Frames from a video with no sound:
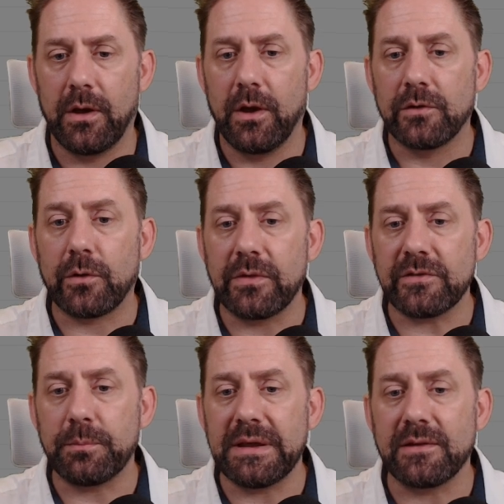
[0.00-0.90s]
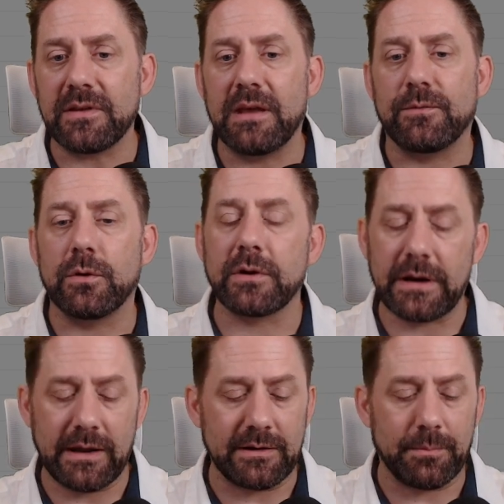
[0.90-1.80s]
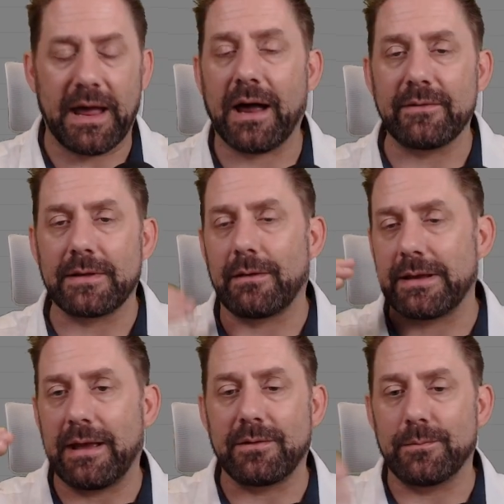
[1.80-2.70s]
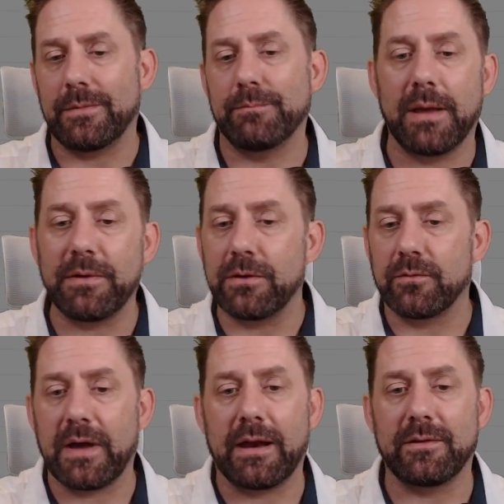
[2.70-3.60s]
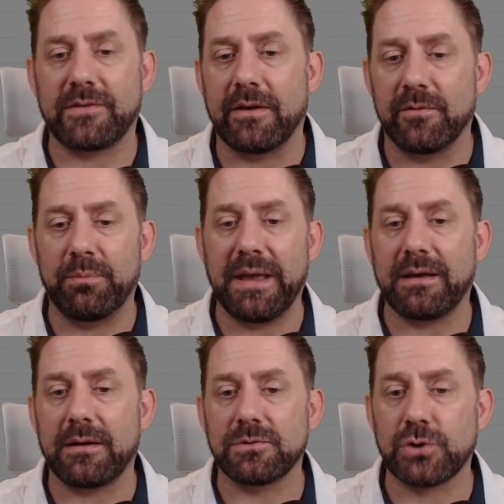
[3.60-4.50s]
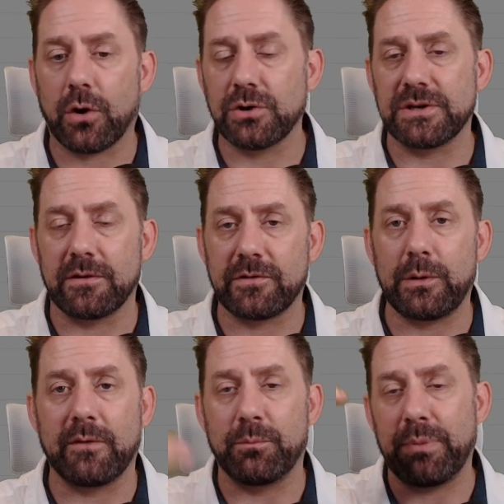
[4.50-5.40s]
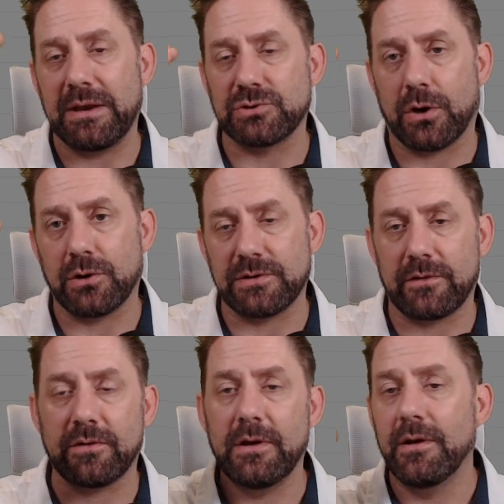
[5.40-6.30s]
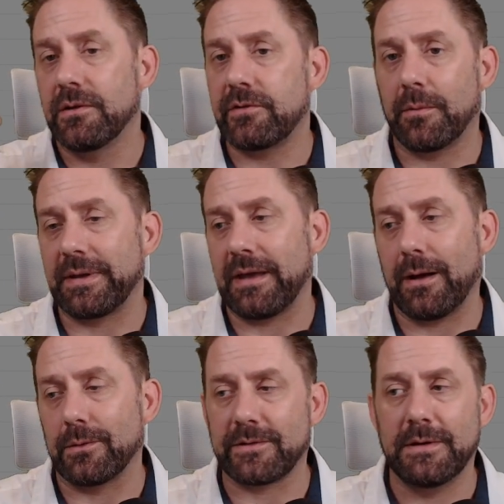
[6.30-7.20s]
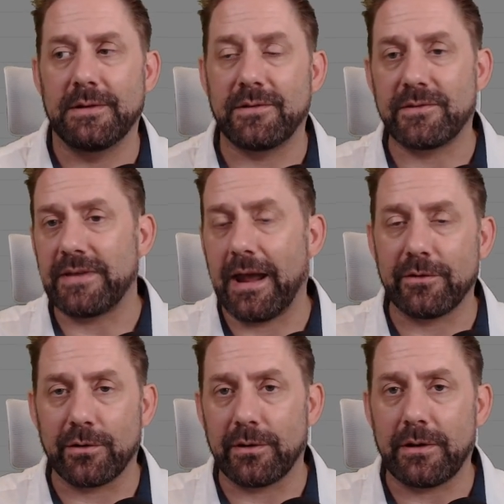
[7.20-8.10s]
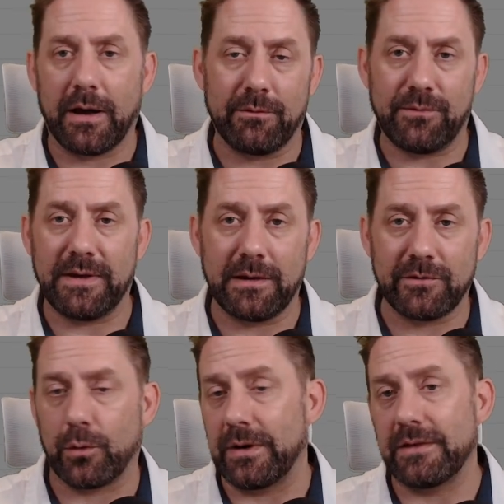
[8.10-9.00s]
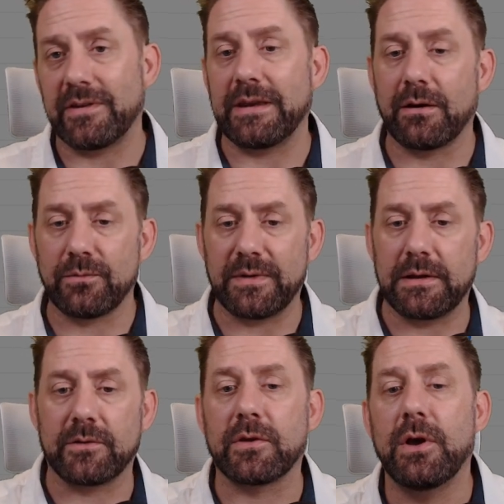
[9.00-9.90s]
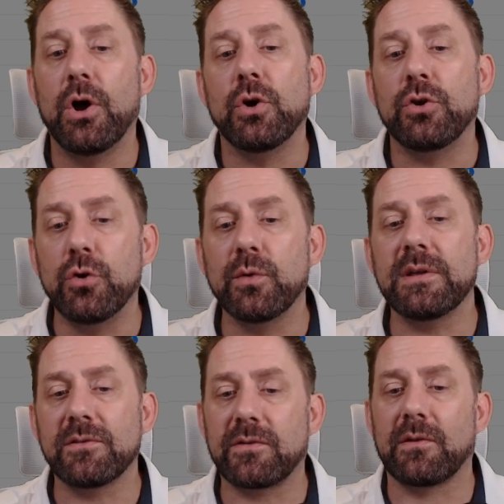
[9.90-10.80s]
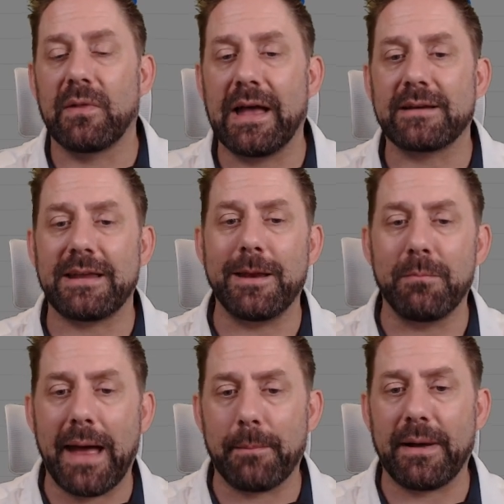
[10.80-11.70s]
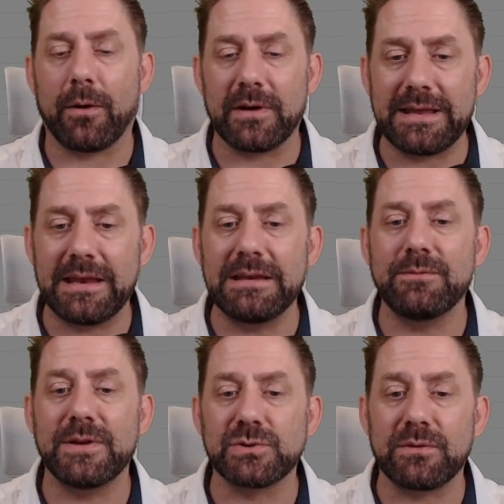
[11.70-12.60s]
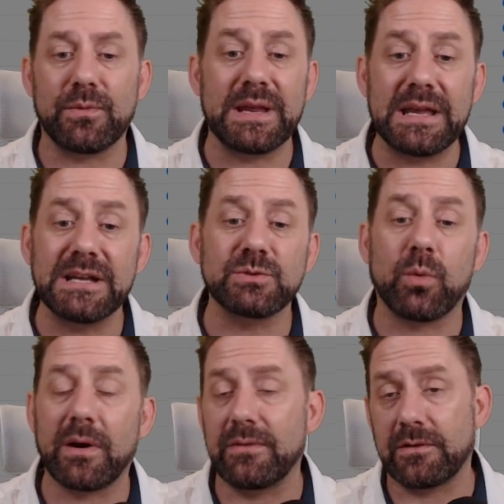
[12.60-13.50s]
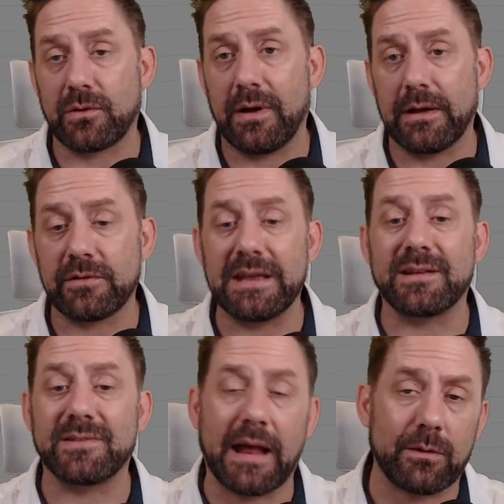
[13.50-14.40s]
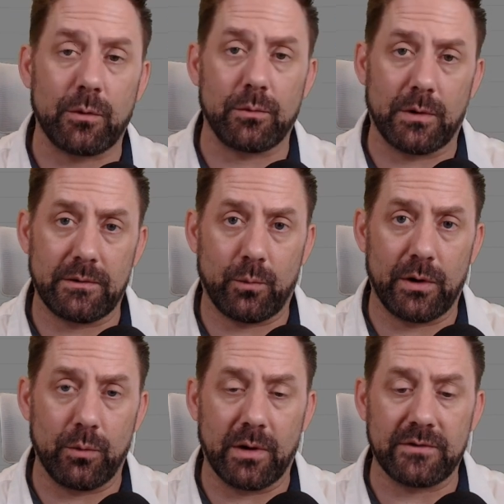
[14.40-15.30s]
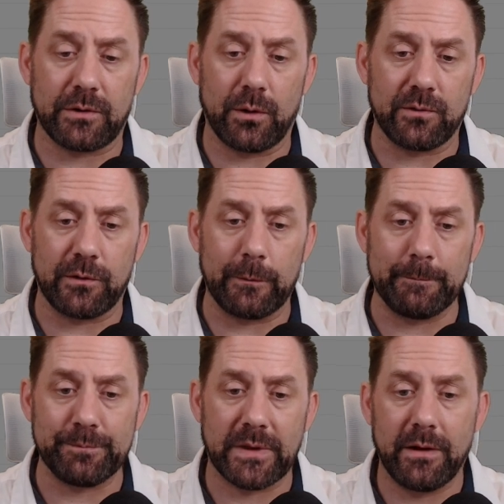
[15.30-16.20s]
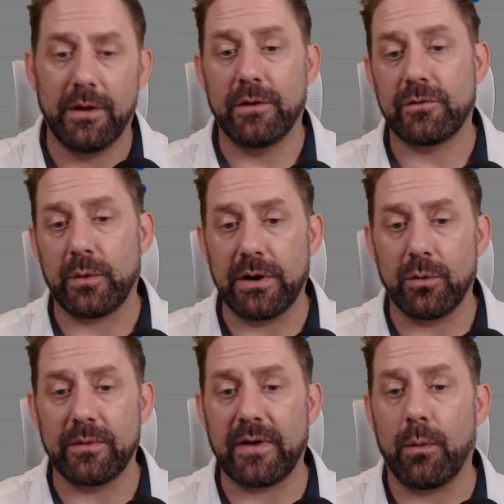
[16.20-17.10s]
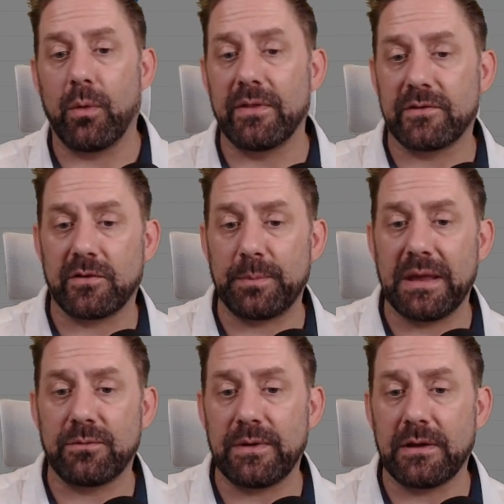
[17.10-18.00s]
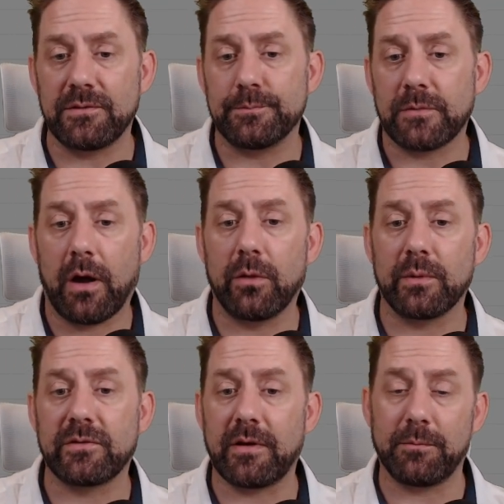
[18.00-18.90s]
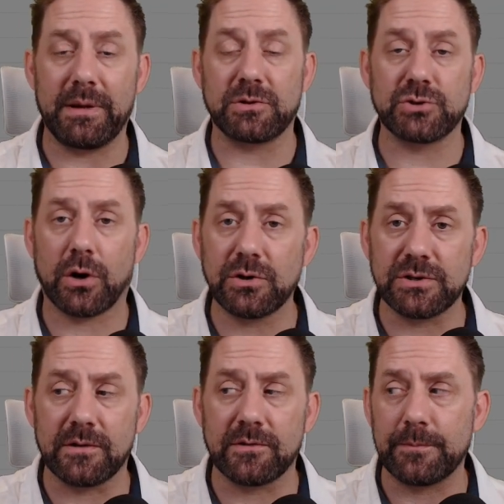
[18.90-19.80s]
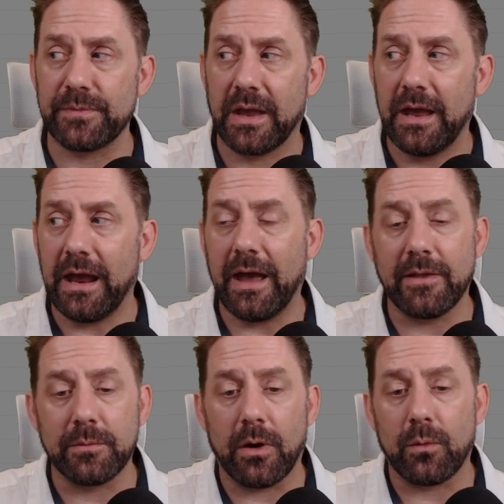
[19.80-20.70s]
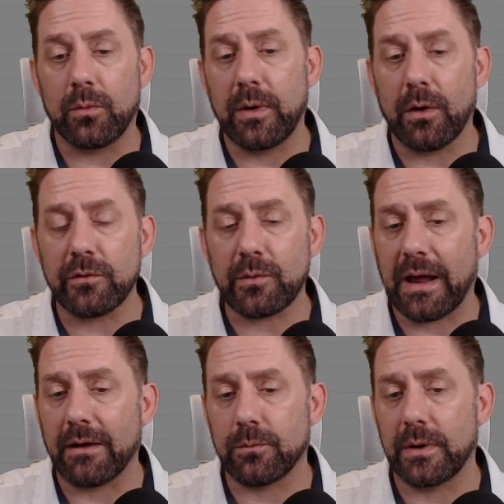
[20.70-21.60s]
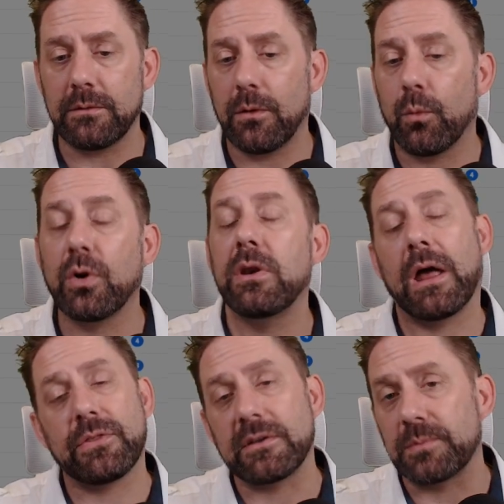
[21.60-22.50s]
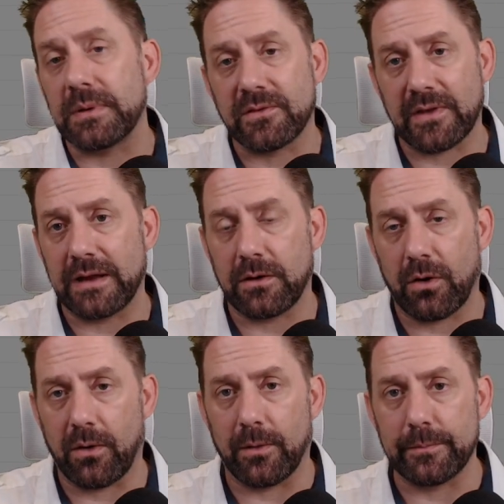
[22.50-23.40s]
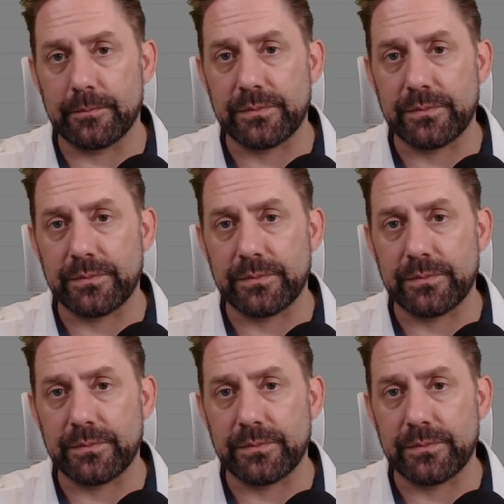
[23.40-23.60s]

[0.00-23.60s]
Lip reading: So this means if you're going to end up having maybe you've got, instead of bank charges, you have bank charges, sub-account, standard fees, or incidental fees, you can select and map out individually for each one of these clients exactly where you want it to go to. So here we've got one that says bank fees, other ones say bank charges, and then we also have one where nothing's been assigned at all.